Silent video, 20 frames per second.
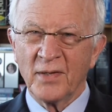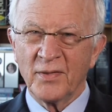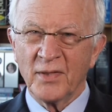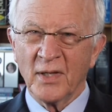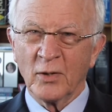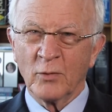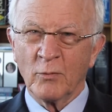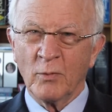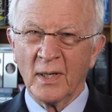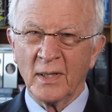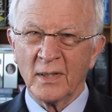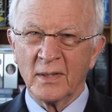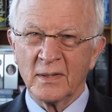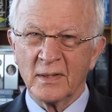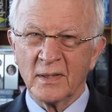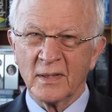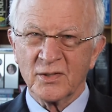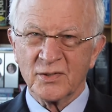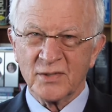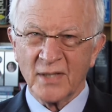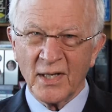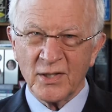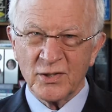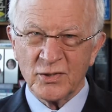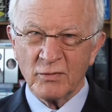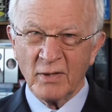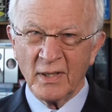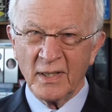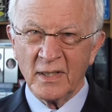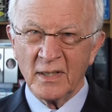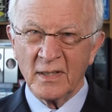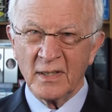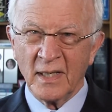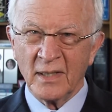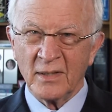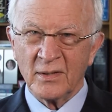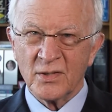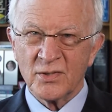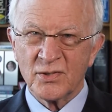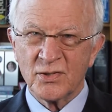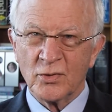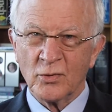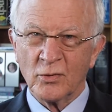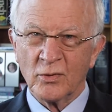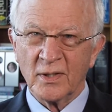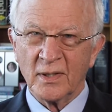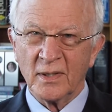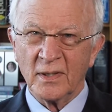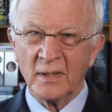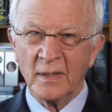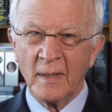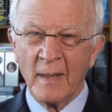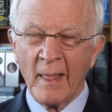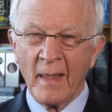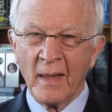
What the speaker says: I think, quite exaggerated and distorted.